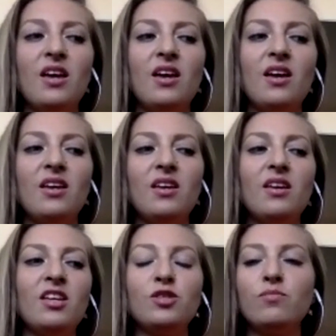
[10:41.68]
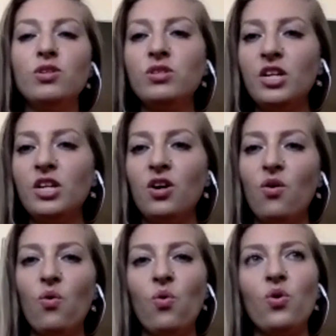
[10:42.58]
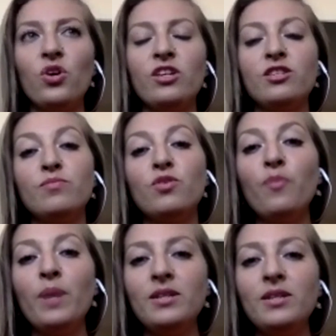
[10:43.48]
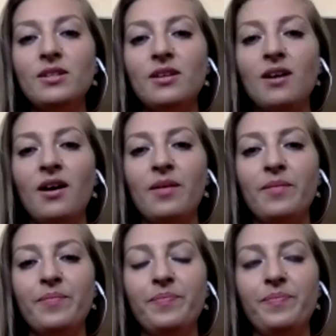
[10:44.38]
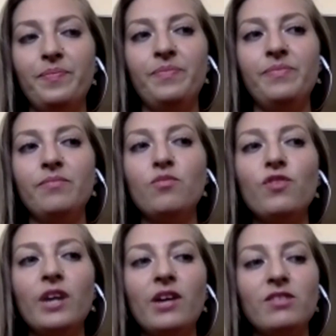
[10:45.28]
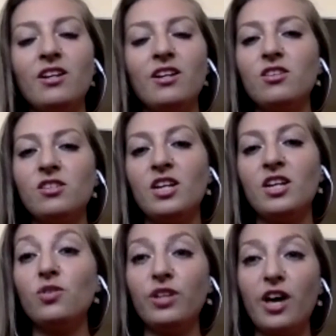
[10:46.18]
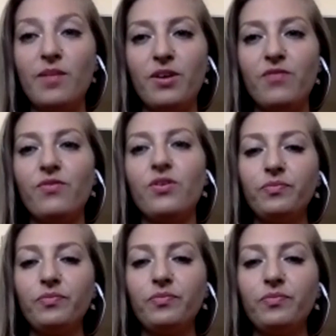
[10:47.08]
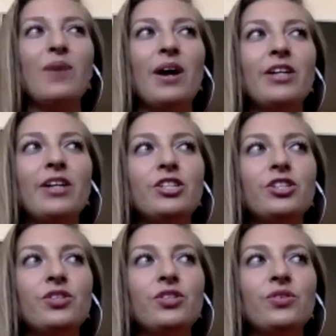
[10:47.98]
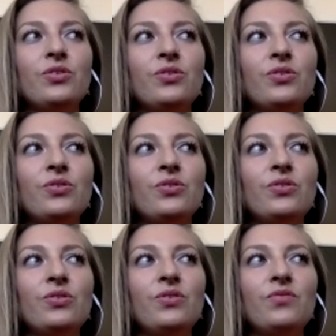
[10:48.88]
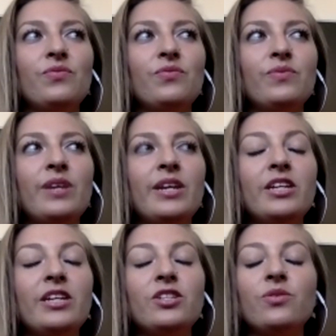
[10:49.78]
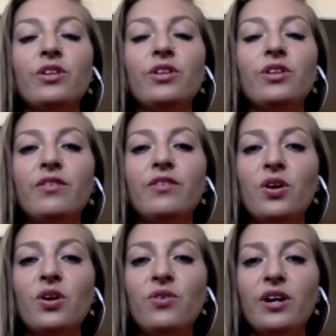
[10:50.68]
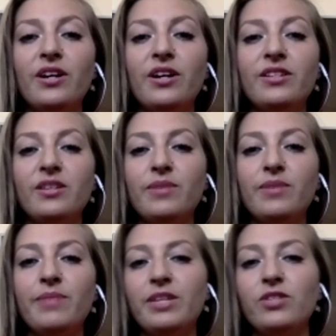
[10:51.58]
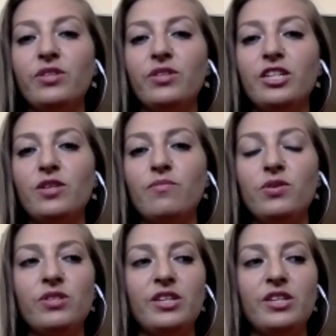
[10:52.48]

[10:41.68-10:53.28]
is music or is movement, moving outside in the sun. I do a lot of barefooting, which I talk a lot in the group. I do a lot of yoga, and sometimes I do that to music.